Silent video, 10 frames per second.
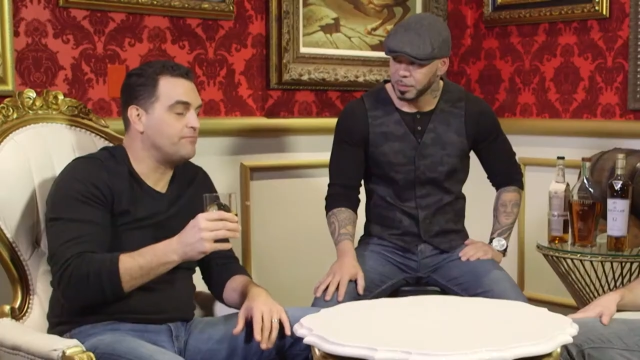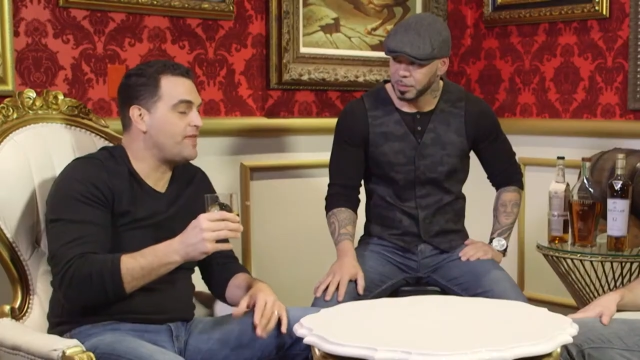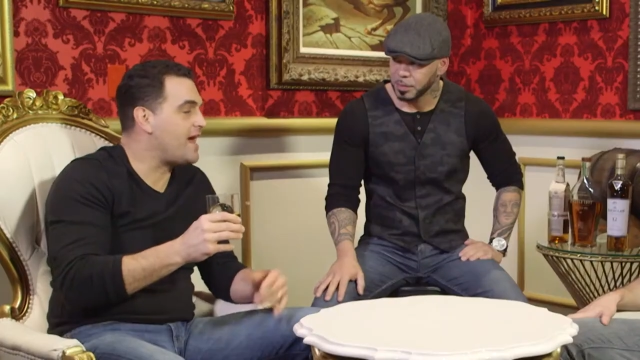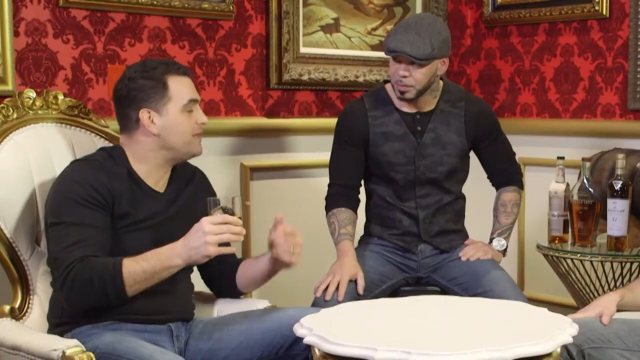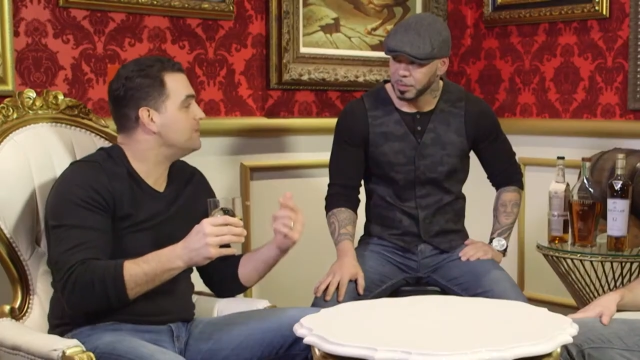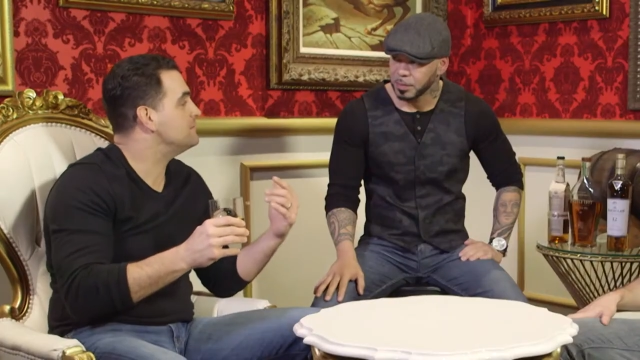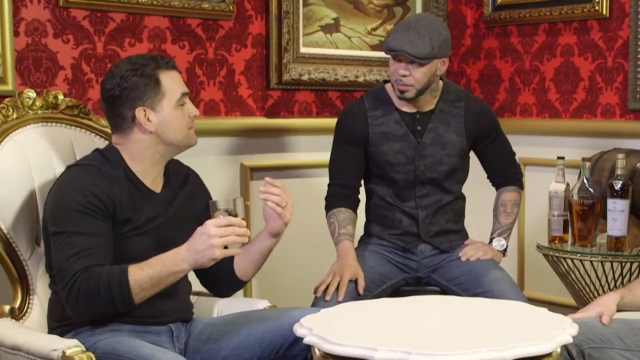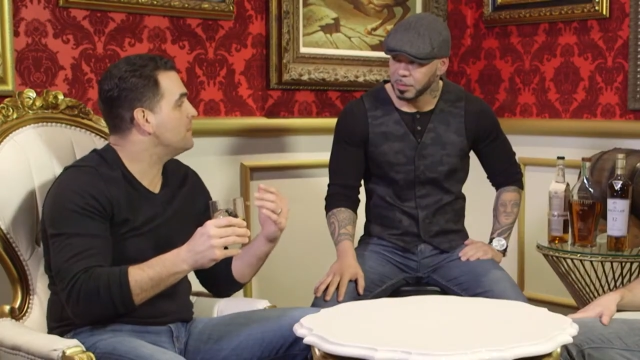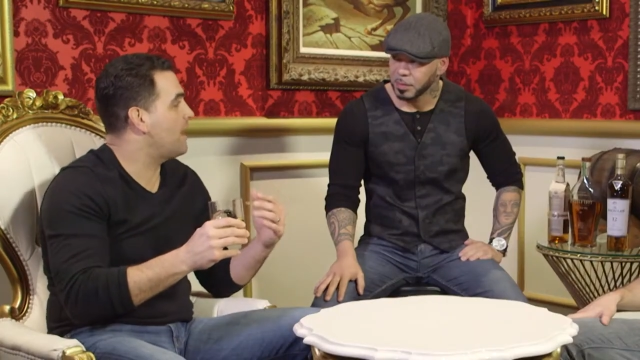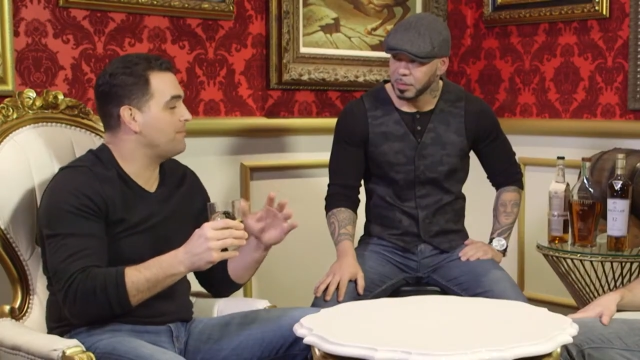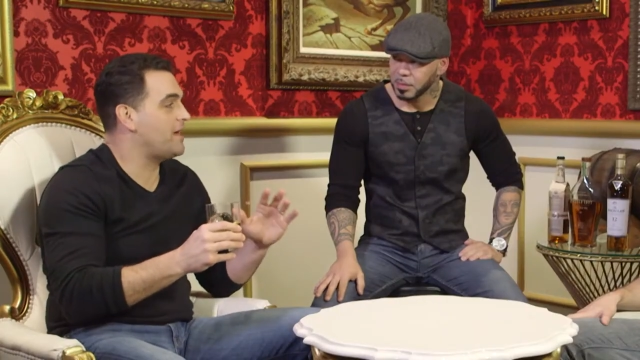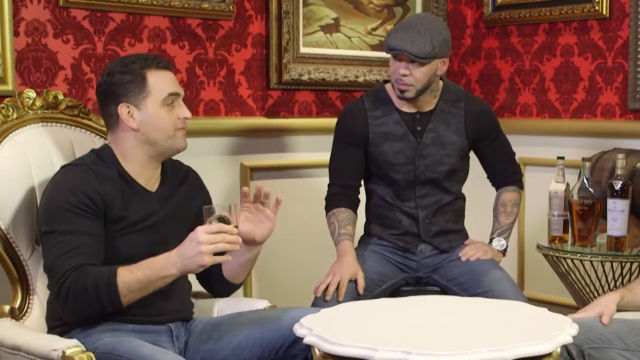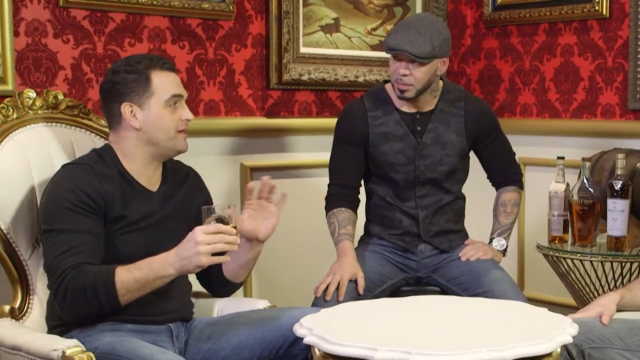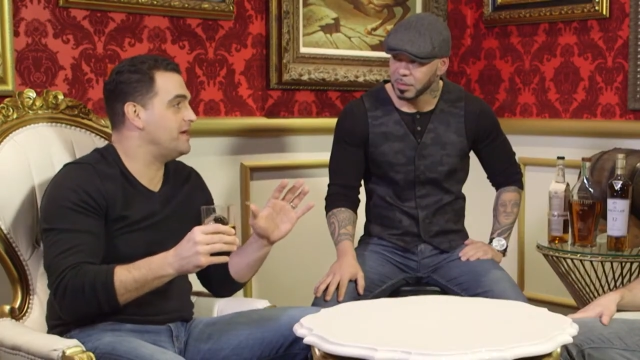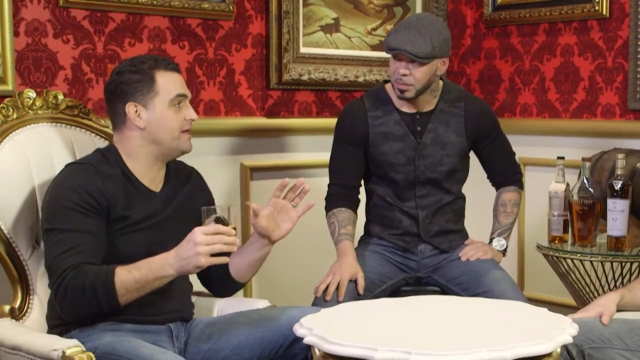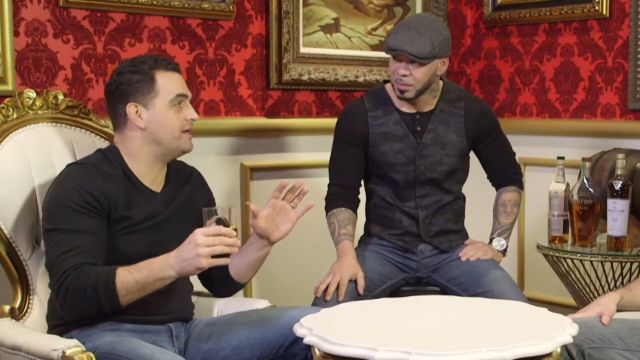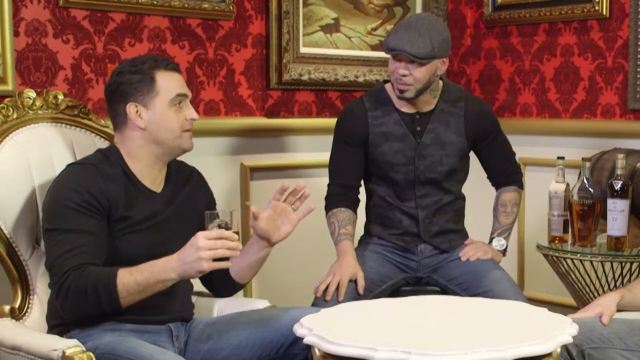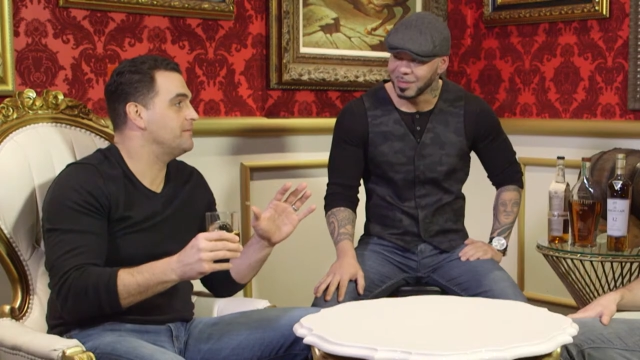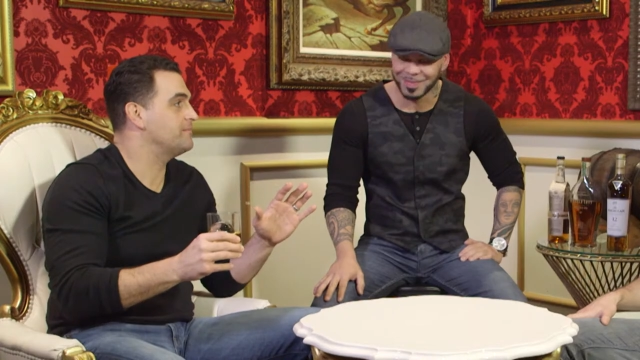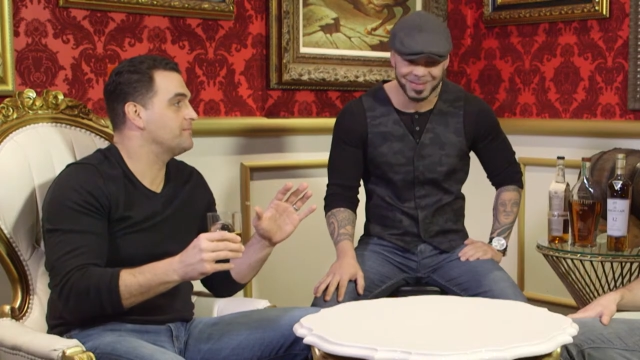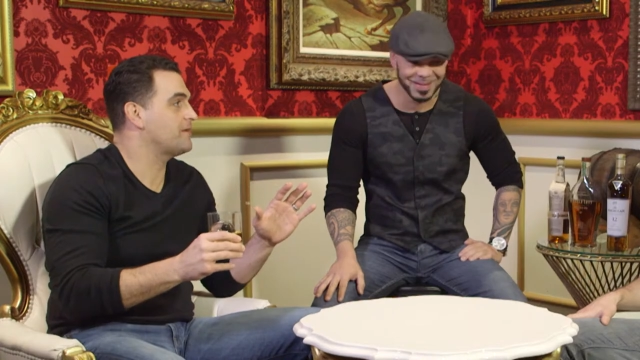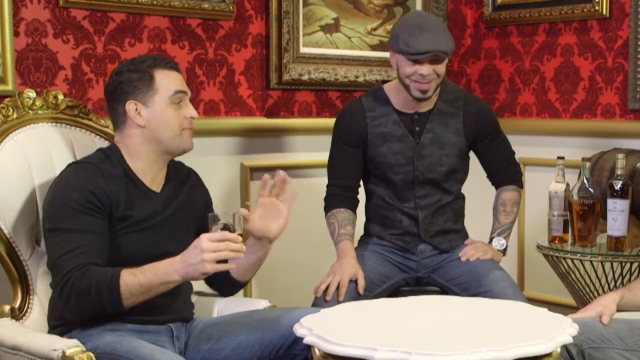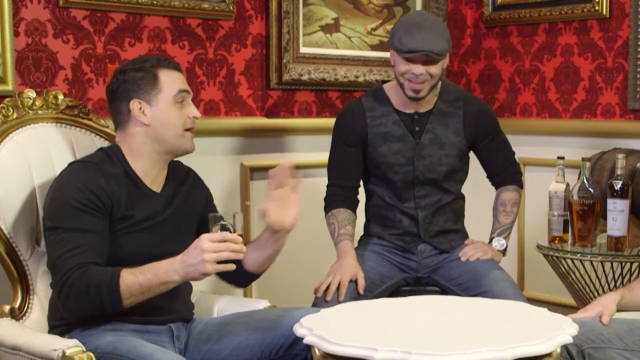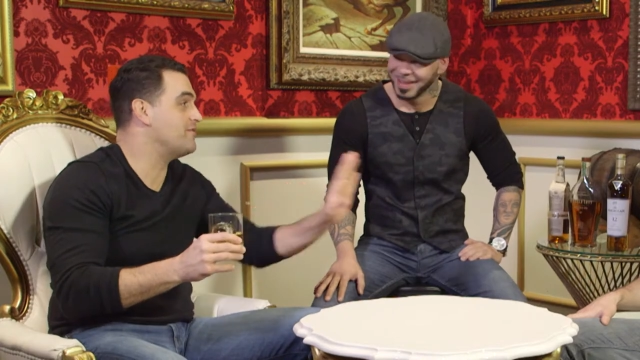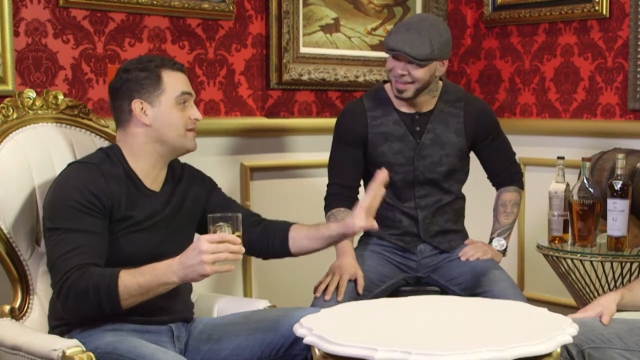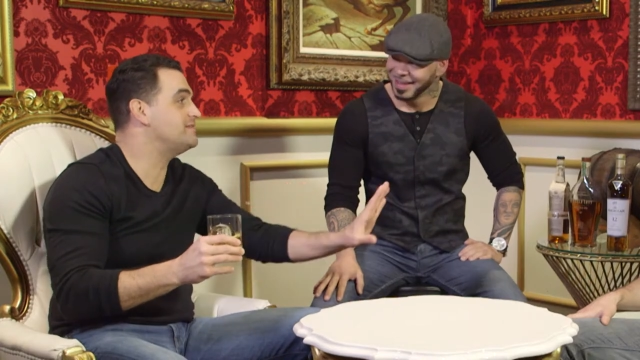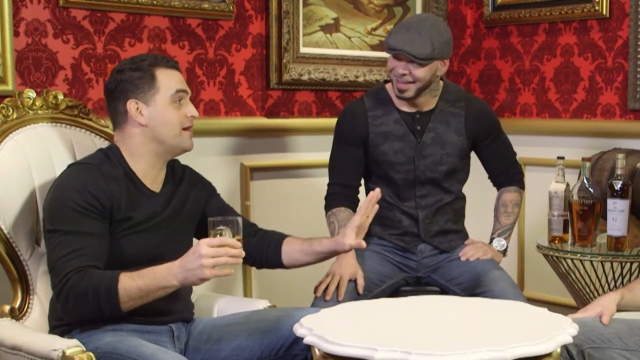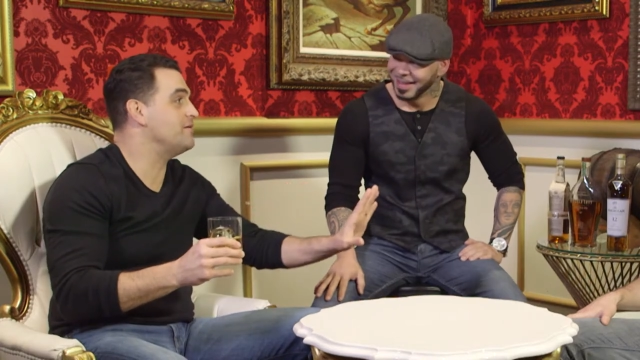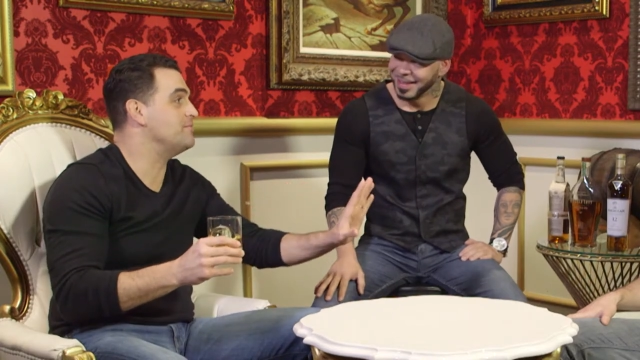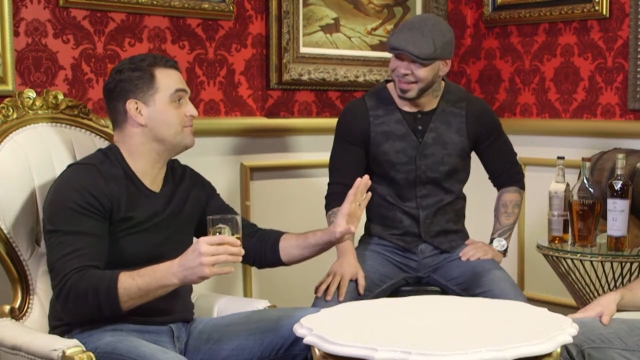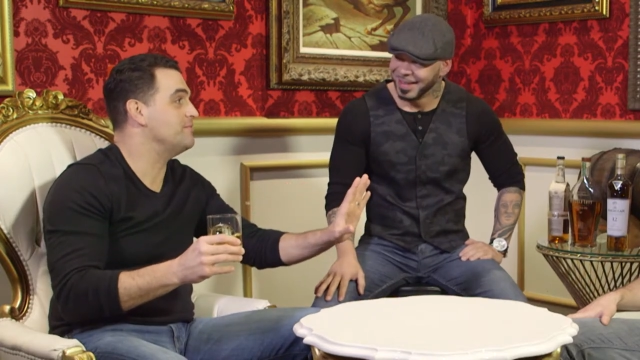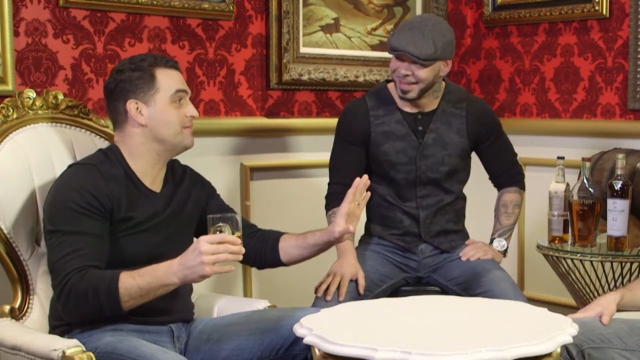Speaker 1: That is. I'm not even kidding. I'm not even gonna tell you.